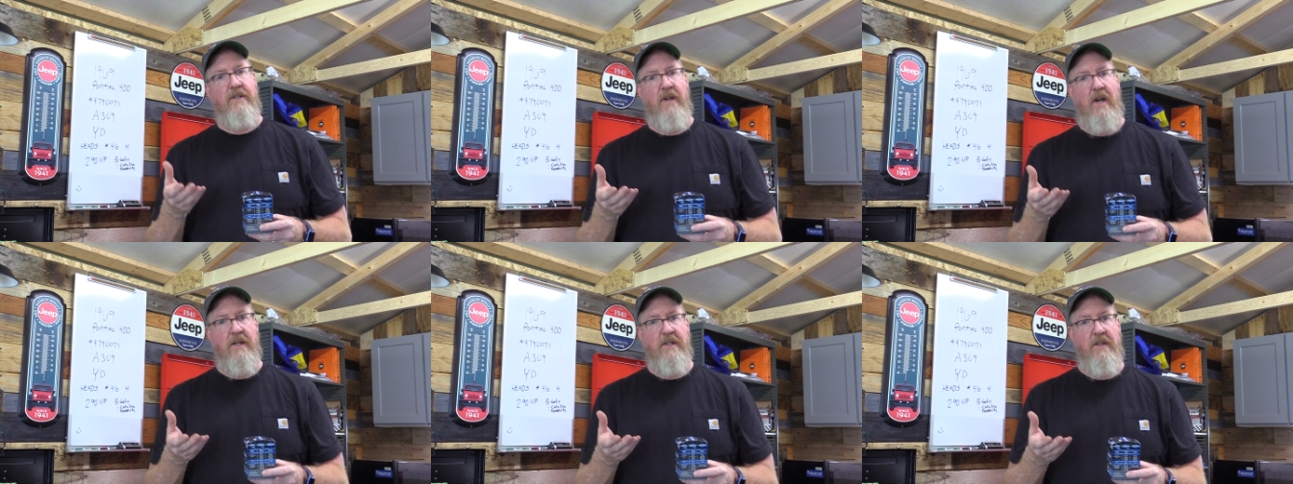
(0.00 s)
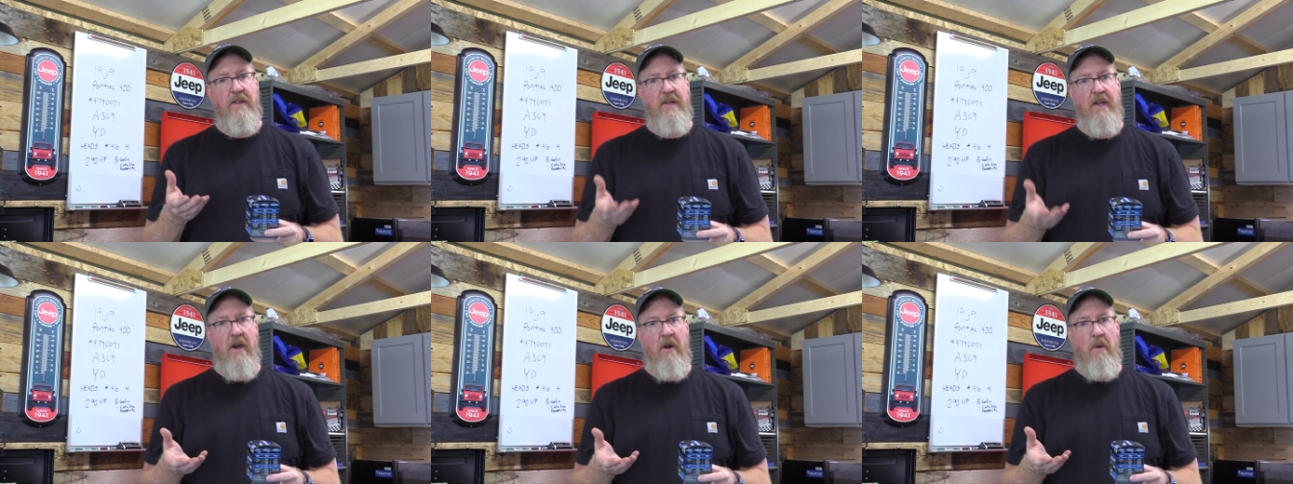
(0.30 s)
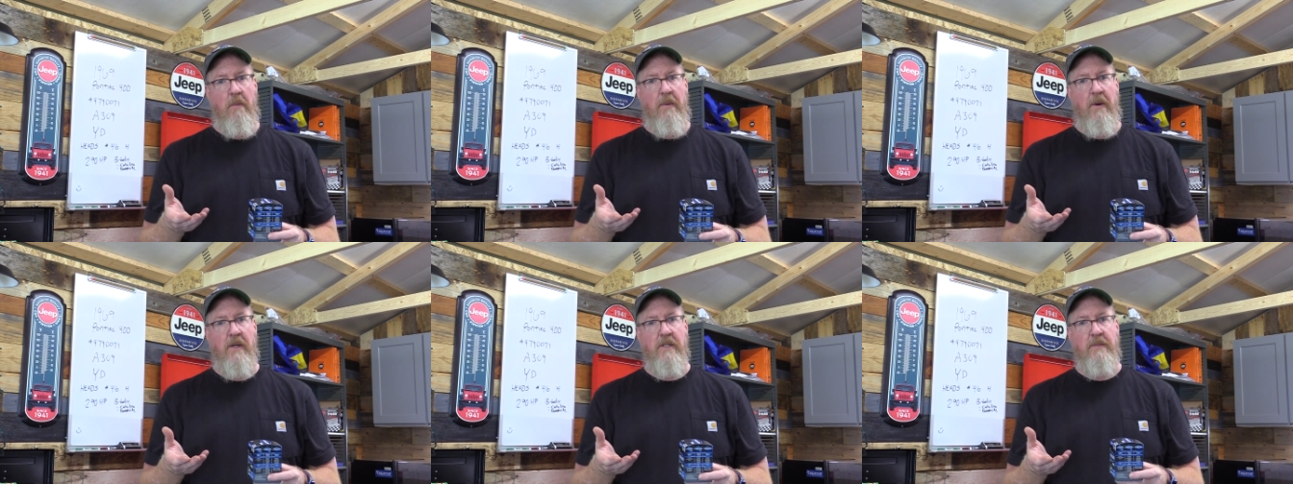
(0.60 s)
talk to the
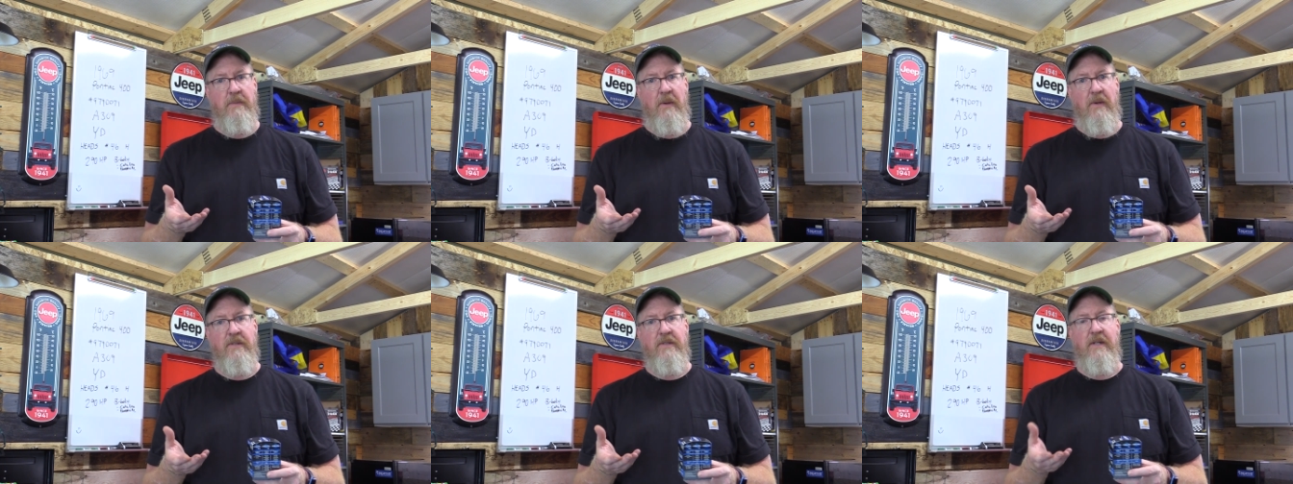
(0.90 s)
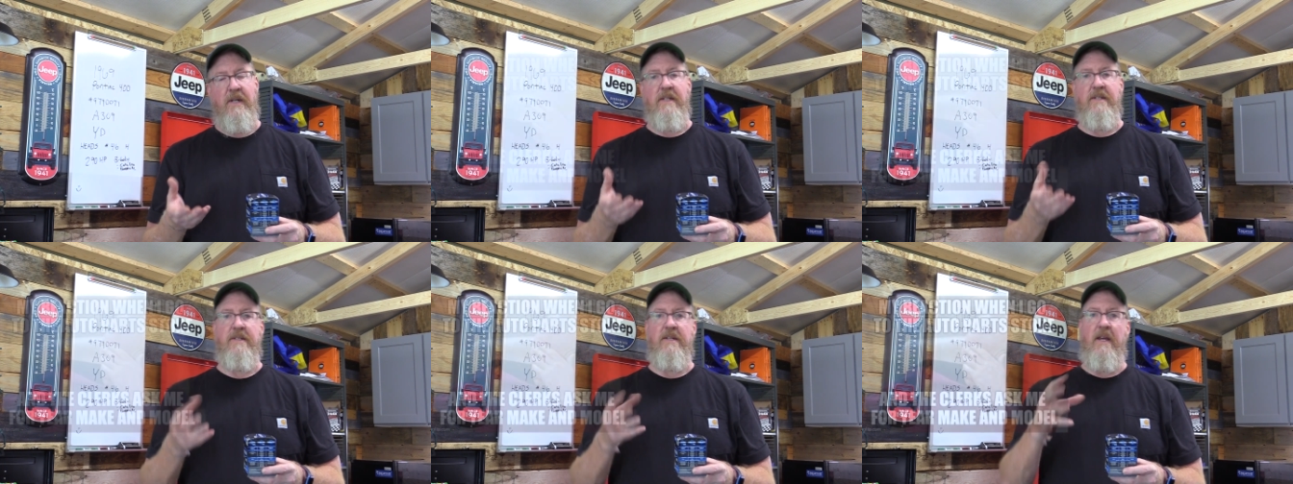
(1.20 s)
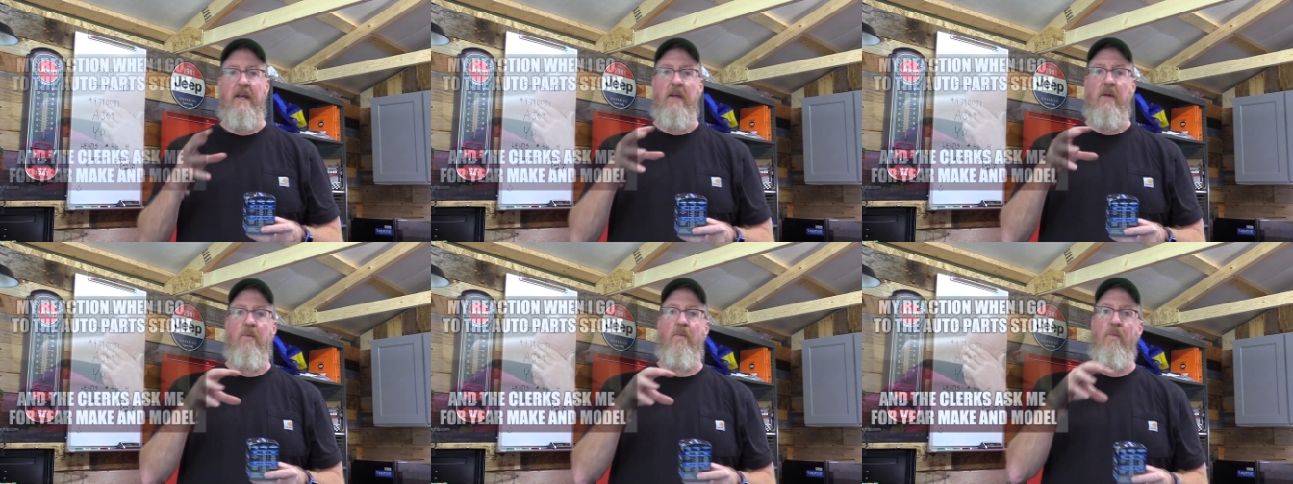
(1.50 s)
auto parts person and
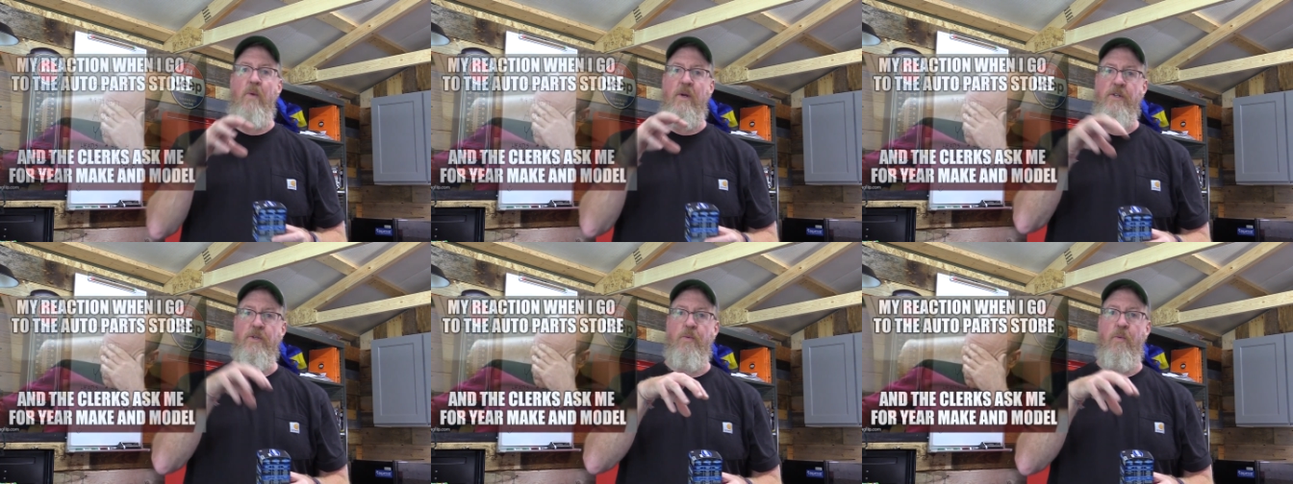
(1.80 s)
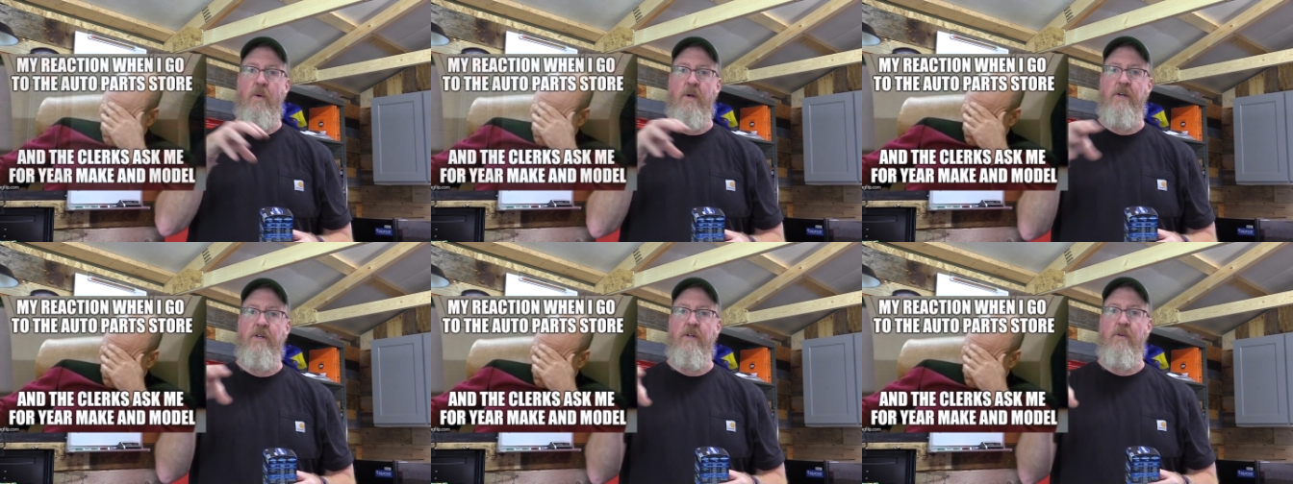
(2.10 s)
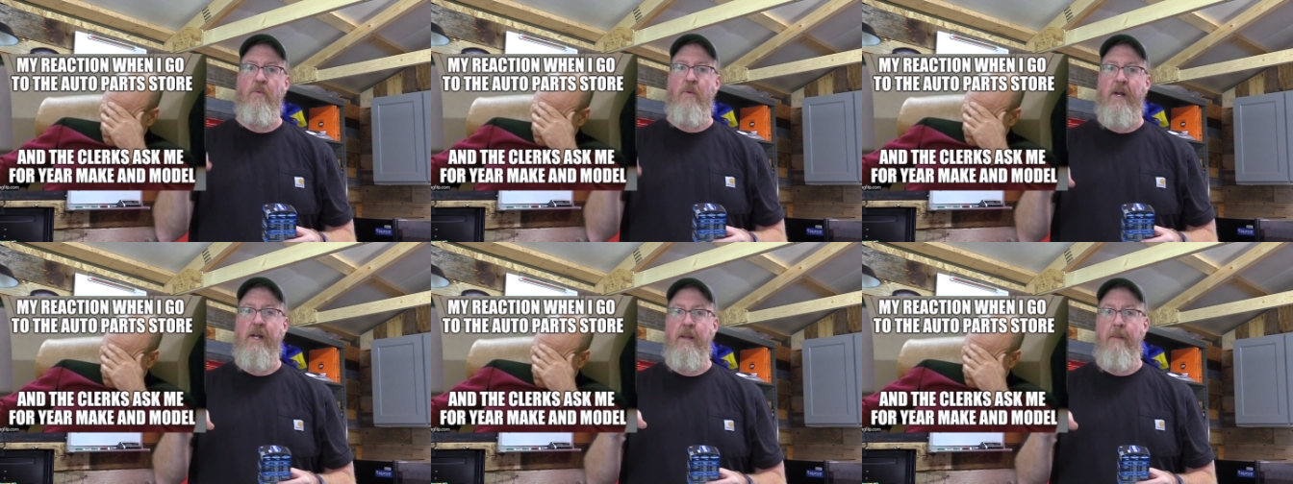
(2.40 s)
say, which one do
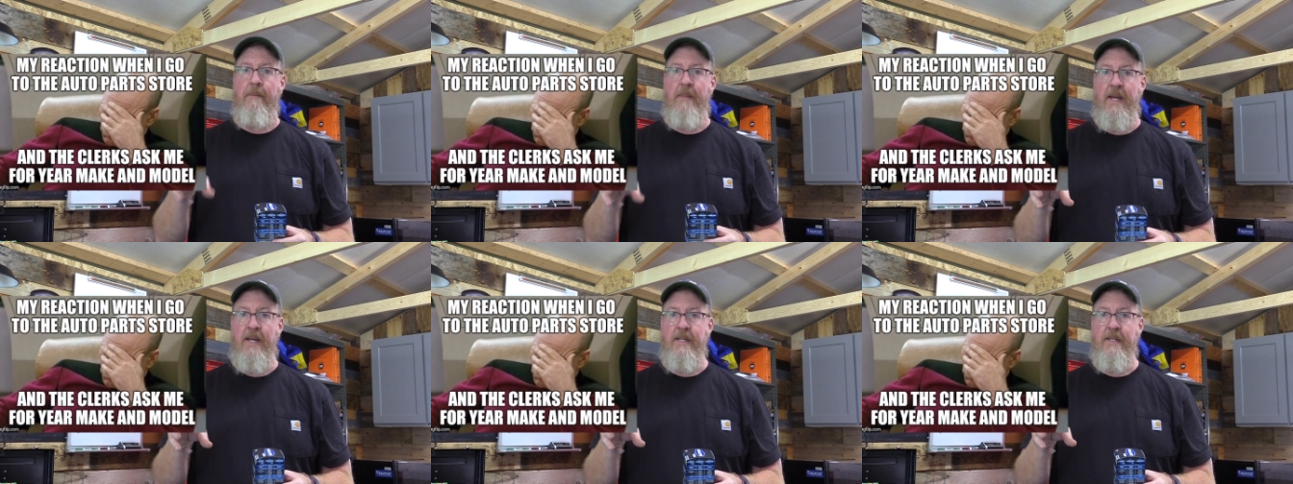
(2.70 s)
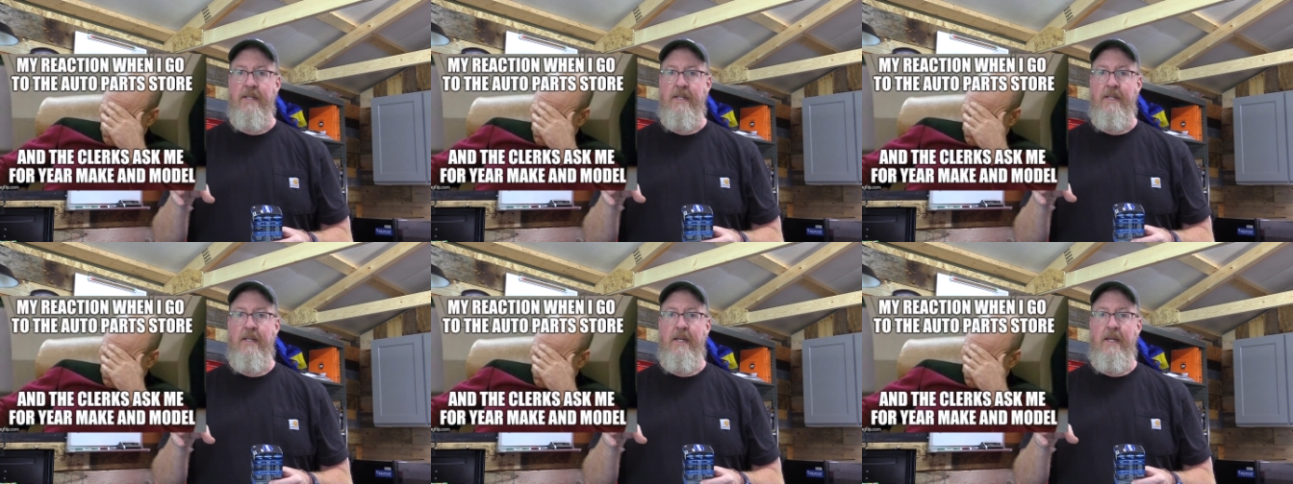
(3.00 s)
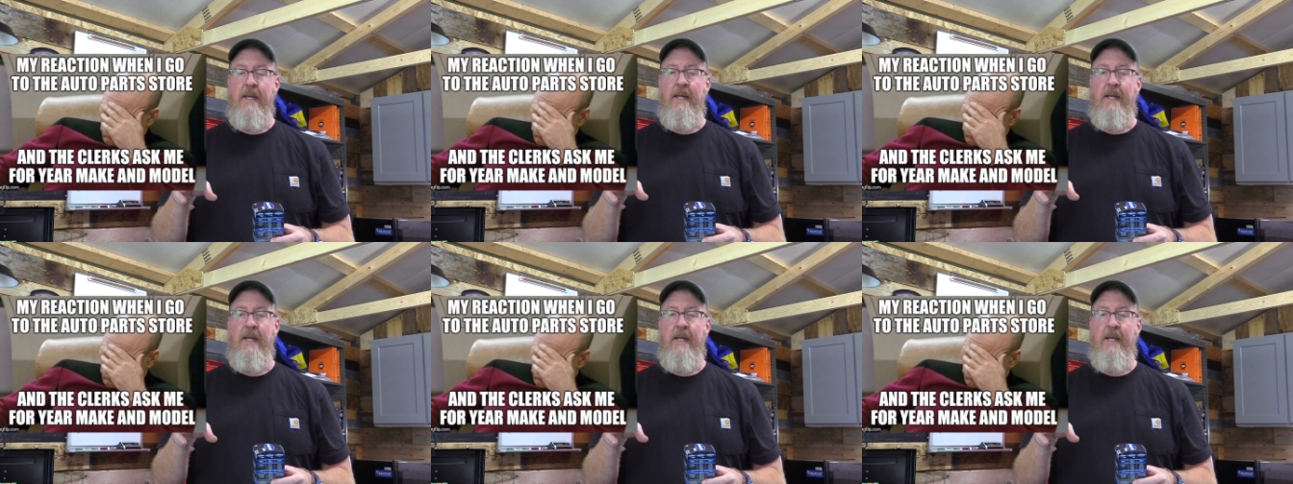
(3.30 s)
you recommend?